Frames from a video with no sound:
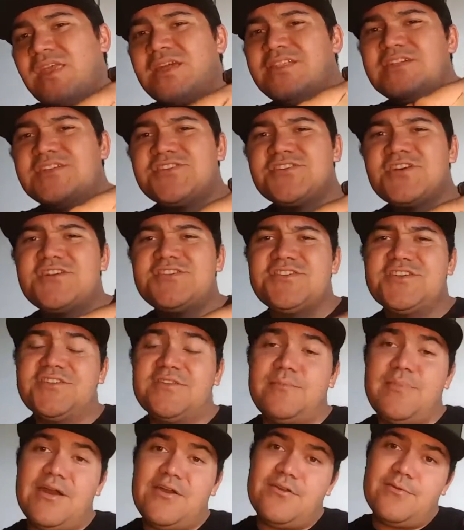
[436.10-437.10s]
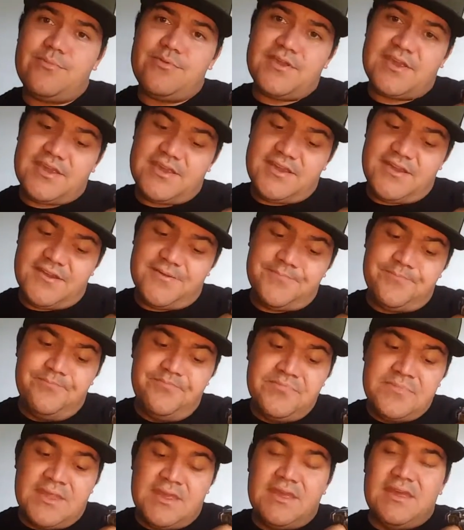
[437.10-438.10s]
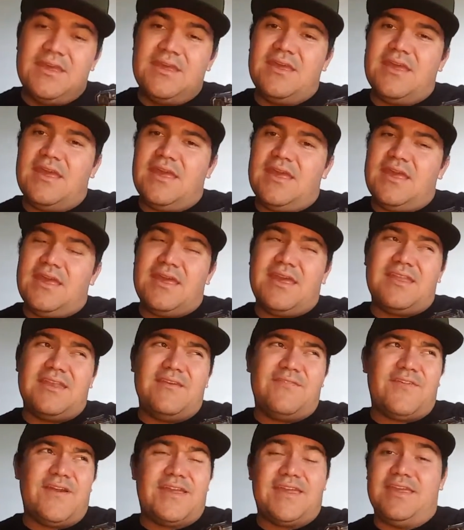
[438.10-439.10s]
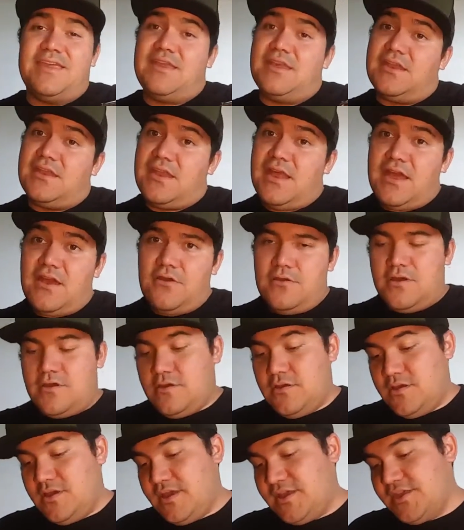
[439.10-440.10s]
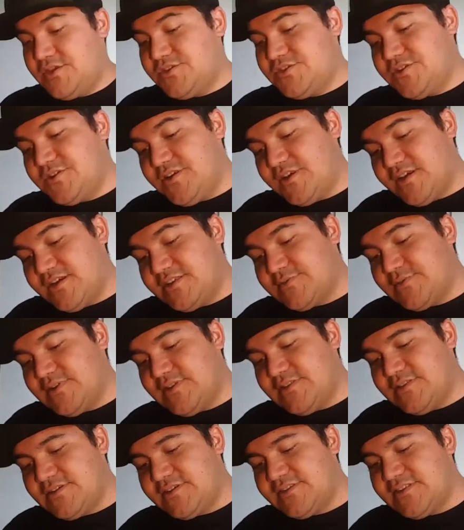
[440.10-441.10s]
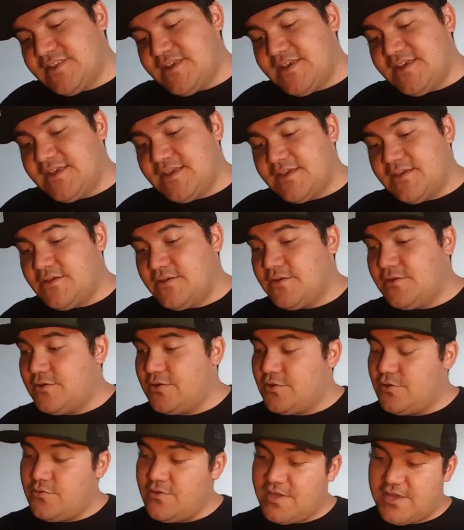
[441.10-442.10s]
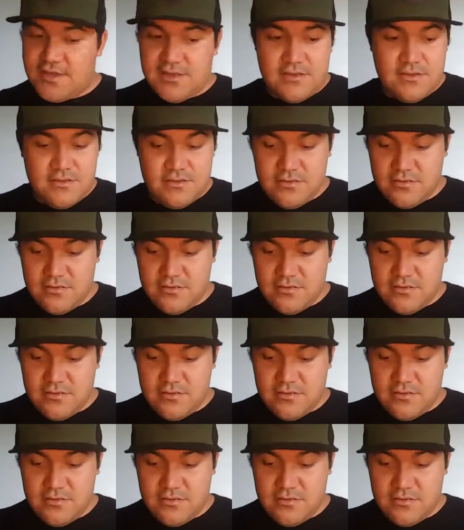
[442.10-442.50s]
the charger and the power brick here. And if I could get it out, I could show you guys what it looks like. Oh, yeah.